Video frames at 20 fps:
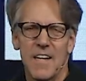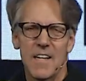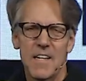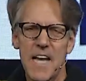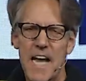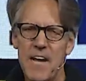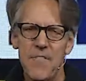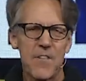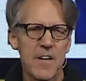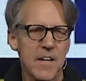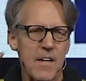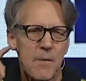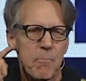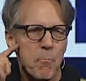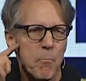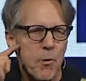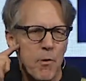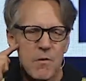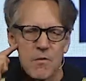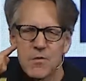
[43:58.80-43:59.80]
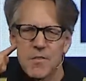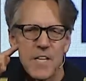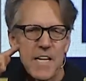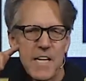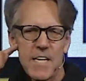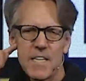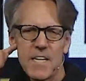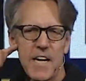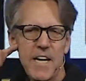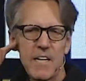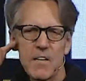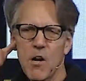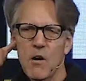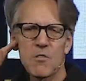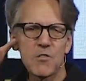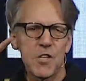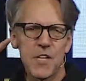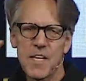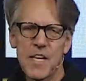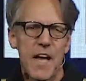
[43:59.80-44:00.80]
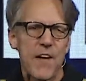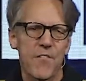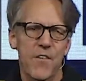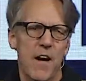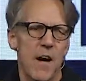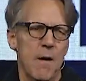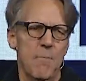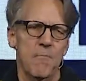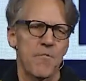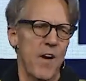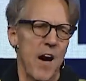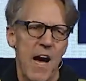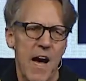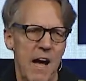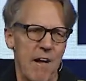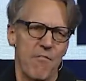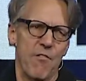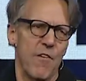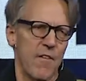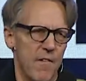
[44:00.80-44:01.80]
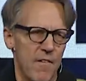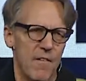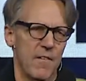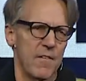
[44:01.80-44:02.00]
David pulls, he, he goes to DEFCON five.